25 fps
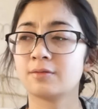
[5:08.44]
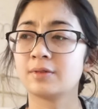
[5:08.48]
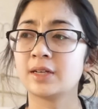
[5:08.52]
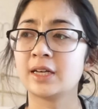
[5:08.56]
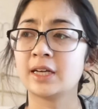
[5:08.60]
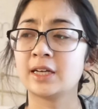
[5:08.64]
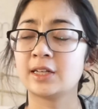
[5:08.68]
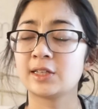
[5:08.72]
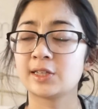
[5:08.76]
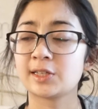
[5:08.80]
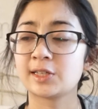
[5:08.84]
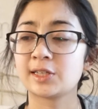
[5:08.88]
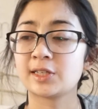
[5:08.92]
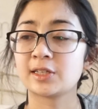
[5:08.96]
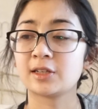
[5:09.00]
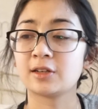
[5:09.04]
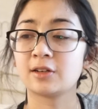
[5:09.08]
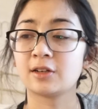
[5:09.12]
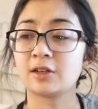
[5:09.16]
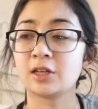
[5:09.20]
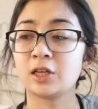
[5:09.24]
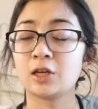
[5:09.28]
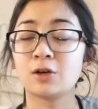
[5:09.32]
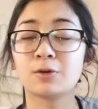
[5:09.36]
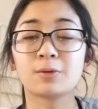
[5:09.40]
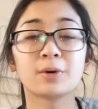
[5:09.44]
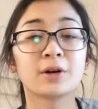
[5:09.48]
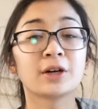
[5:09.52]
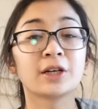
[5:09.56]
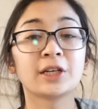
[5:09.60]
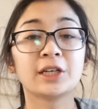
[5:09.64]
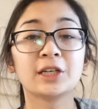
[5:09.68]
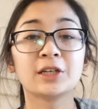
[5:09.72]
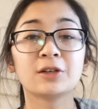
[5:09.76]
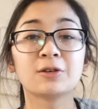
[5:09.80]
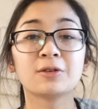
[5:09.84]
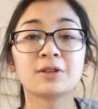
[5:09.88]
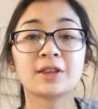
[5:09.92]
It's you are
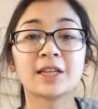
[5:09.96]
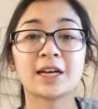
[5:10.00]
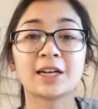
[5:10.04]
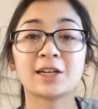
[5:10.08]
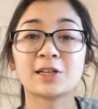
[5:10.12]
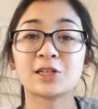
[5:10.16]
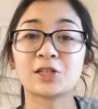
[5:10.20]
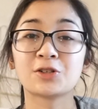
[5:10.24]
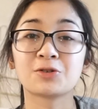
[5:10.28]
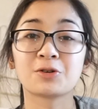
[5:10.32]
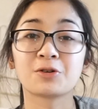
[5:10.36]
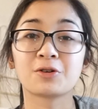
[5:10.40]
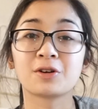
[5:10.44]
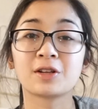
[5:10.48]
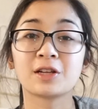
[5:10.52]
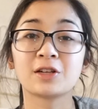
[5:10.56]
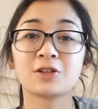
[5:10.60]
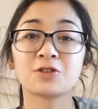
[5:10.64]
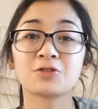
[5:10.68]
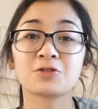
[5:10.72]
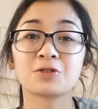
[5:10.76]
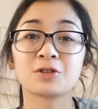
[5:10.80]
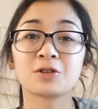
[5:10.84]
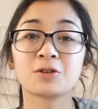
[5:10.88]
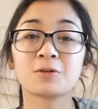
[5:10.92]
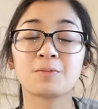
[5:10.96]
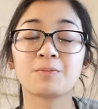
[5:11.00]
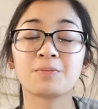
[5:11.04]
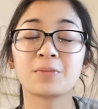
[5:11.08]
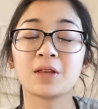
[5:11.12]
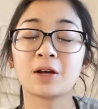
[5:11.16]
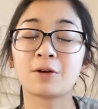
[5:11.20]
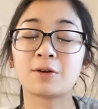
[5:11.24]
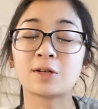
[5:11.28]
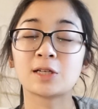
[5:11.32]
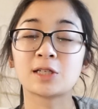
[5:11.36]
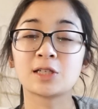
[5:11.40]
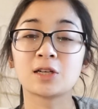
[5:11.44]
you, that is truer than true.
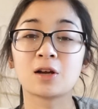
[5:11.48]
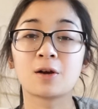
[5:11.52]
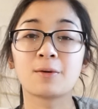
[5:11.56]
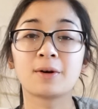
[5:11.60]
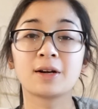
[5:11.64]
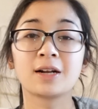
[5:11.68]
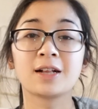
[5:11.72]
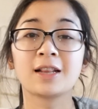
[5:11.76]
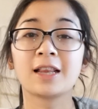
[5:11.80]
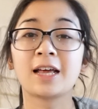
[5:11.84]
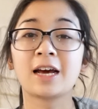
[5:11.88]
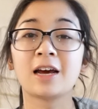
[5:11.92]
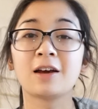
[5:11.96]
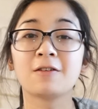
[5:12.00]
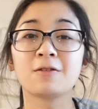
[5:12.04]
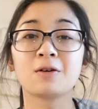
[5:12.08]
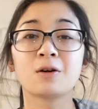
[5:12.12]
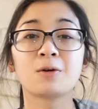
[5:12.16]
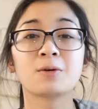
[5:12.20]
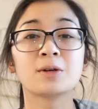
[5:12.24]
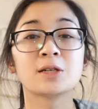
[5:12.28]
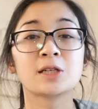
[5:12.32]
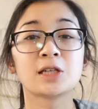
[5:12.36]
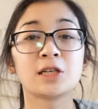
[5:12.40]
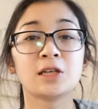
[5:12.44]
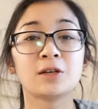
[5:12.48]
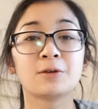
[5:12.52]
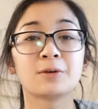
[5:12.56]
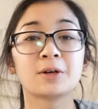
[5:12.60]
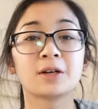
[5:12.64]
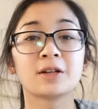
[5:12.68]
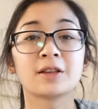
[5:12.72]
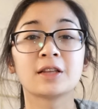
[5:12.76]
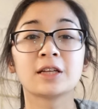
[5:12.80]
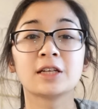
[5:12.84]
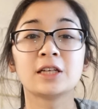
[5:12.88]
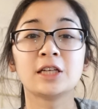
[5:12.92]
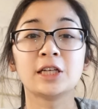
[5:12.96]
There is no one alive who is
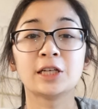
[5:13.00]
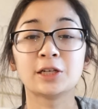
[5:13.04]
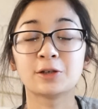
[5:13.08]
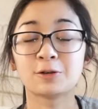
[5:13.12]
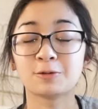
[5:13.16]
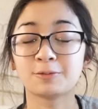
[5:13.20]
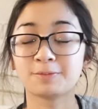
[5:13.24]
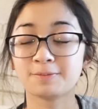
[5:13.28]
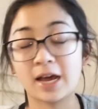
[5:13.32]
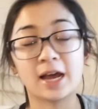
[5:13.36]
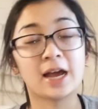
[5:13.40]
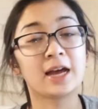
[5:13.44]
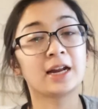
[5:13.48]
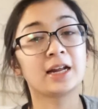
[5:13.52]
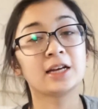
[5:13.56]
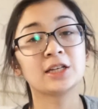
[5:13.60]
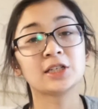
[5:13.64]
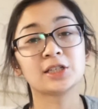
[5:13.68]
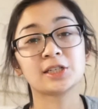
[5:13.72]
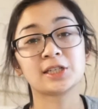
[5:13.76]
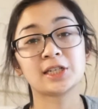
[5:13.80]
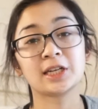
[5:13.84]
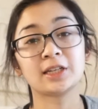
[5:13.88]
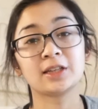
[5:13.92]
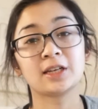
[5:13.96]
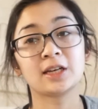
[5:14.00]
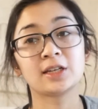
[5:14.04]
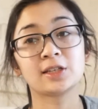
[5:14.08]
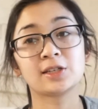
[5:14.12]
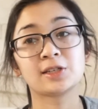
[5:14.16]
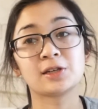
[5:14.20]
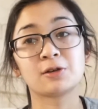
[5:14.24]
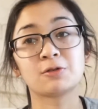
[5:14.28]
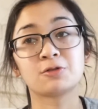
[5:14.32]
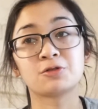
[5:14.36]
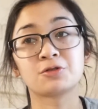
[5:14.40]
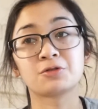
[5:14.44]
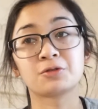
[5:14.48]
youer than you. And I just think that's
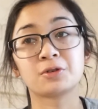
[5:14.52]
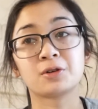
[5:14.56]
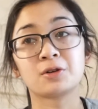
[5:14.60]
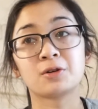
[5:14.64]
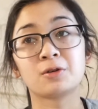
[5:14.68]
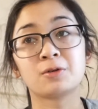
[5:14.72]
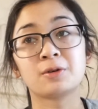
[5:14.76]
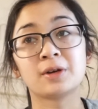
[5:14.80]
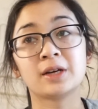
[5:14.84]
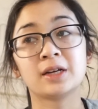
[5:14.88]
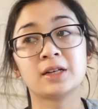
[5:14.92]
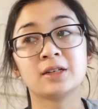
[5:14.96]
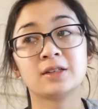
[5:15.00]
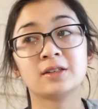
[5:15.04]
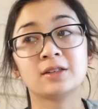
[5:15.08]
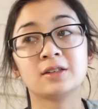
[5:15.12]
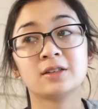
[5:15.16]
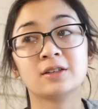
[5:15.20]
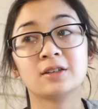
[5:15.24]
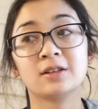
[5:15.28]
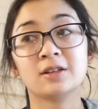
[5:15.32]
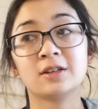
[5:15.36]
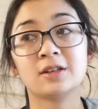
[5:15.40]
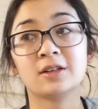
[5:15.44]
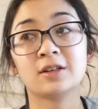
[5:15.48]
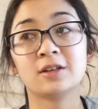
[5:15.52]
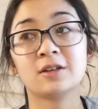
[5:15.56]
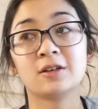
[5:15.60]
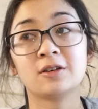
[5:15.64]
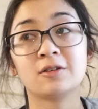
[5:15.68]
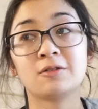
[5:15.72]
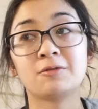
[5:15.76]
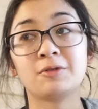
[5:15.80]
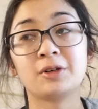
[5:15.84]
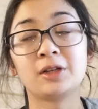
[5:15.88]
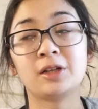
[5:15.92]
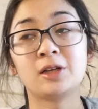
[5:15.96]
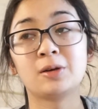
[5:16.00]
so true and
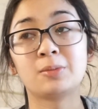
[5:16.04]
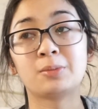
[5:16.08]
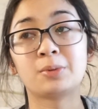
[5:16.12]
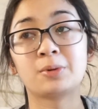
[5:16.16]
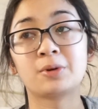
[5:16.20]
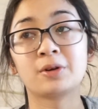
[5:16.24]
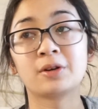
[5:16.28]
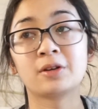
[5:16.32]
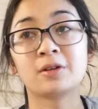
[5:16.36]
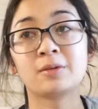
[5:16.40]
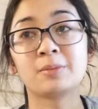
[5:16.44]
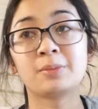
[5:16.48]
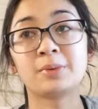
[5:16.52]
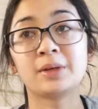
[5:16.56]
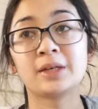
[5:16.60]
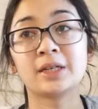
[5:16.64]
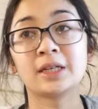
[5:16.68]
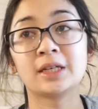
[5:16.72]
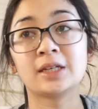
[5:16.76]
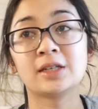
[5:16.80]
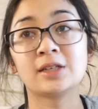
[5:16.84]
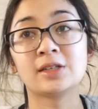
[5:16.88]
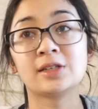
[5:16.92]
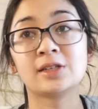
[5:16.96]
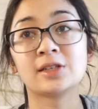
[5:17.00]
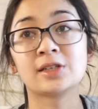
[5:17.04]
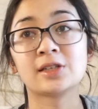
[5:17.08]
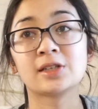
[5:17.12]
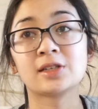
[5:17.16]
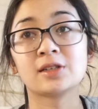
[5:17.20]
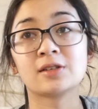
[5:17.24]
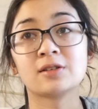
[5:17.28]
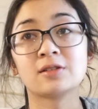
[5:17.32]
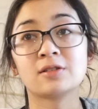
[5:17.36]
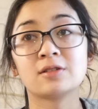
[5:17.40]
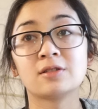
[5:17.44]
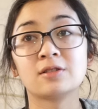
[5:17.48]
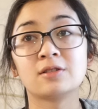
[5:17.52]
really important, because
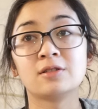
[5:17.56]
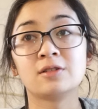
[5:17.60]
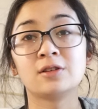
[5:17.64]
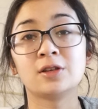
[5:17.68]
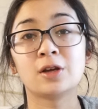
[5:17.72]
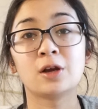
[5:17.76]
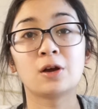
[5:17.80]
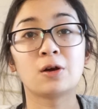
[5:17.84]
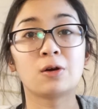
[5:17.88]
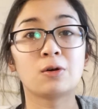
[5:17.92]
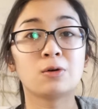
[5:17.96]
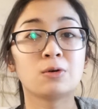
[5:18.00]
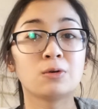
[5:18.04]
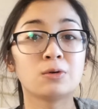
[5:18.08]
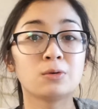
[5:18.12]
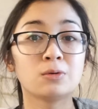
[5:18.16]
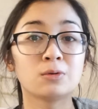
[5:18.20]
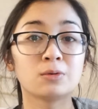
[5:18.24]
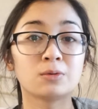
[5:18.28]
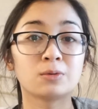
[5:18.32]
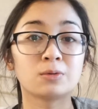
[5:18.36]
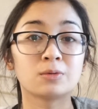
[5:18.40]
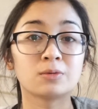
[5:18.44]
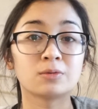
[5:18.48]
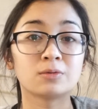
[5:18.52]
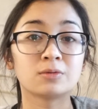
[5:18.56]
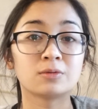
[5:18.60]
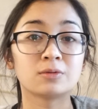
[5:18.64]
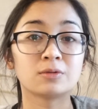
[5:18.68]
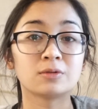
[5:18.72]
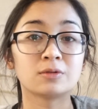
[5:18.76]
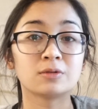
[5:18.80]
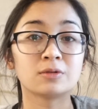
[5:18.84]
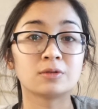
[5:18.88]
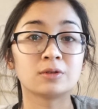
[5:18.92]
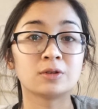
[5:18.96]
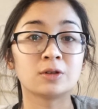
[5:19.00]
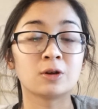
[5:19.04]

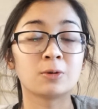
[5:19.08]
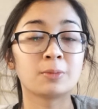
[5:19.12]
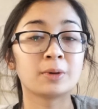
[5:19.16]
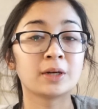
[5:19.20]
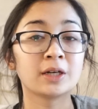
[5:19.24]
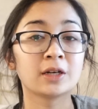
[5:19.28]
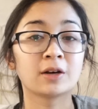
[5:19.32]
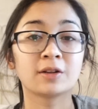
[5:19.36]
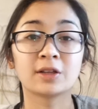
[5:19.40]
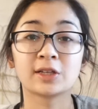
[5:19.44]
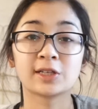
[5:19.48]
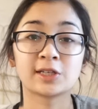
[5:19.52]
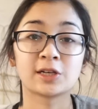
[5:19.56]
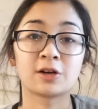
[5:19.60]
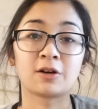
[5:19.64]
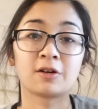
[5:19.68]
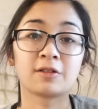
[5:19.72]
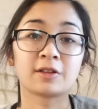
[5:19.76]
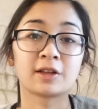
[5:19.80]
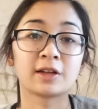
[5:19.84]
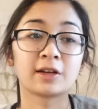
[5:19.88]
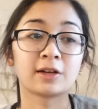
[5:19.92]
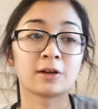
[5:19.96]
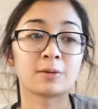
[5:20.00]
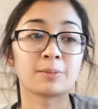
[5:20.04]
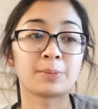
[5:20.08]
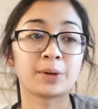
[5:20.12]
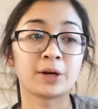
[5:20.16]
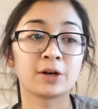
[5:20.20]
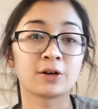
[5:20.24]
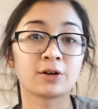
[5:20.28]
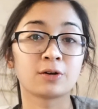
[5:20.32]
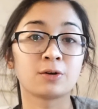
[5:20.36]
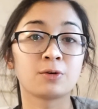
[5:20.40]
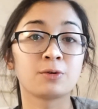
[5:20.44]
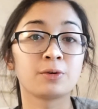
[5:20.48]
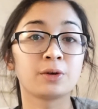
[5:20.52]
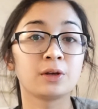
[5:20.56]
nobody on this earth can compare to
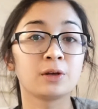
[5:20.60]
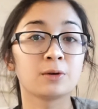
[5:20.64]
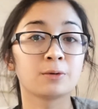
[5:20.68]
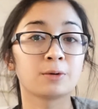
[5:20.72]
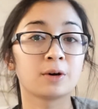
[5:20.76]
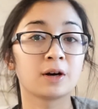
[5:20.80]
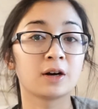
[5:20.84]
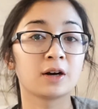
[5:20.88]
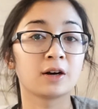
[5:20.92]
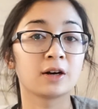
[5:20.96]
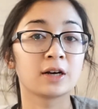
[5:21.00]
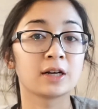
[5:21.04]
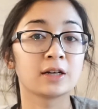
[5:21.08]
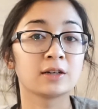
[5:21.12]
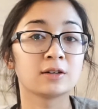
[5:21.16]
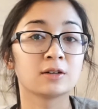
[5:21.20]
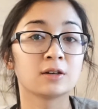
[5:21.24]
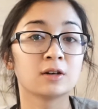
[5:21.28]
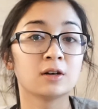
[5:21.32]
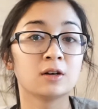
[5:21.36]
who you are and